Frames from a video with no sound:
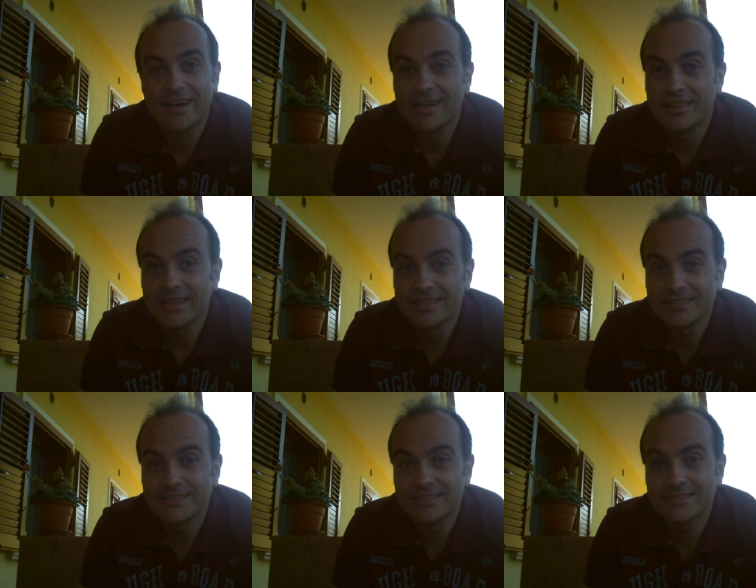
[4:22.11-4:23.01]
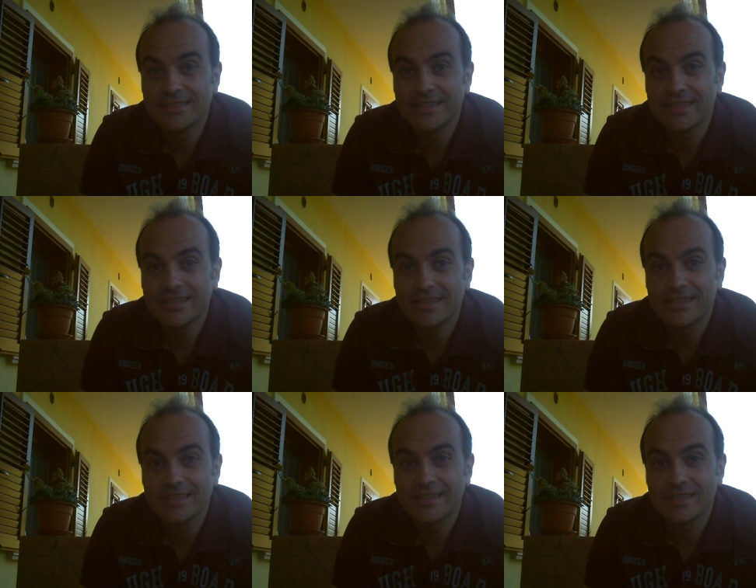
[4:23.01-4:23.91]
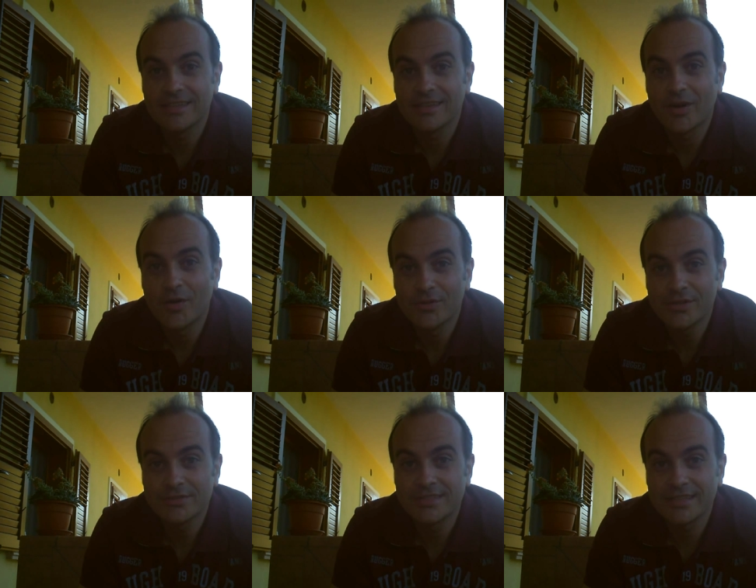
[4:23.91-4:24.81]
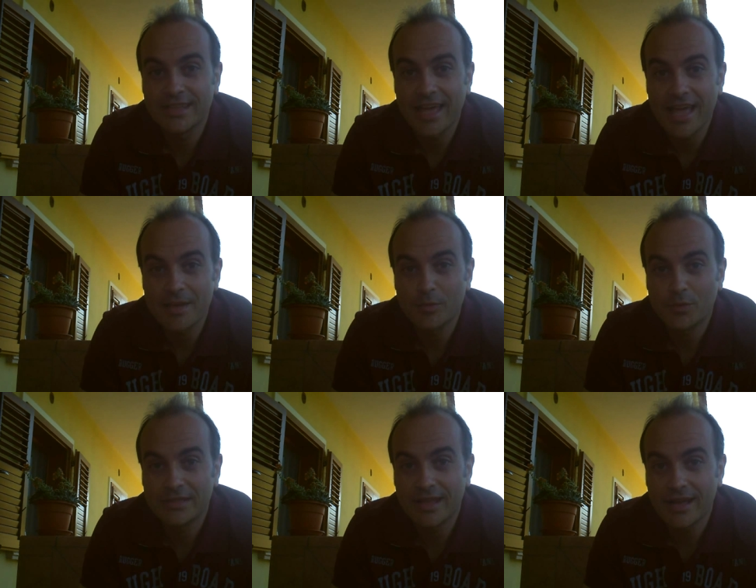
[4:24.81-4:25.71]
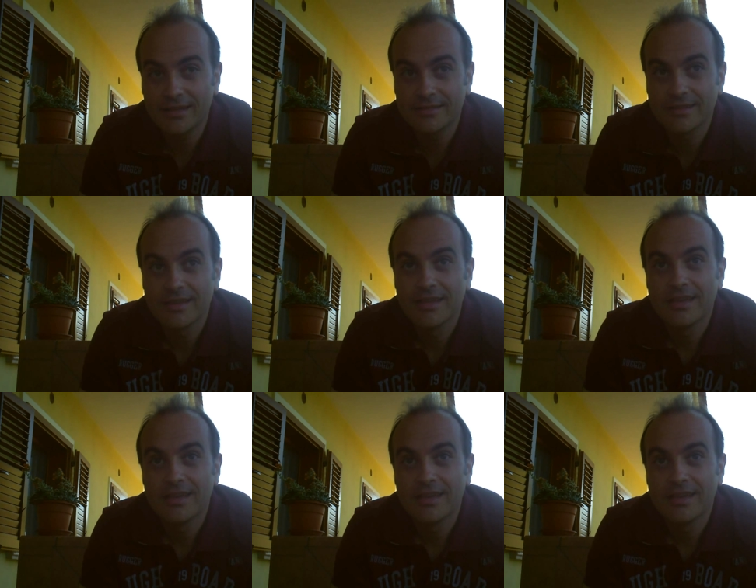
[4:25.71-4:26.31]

I listened to the audios that came with that,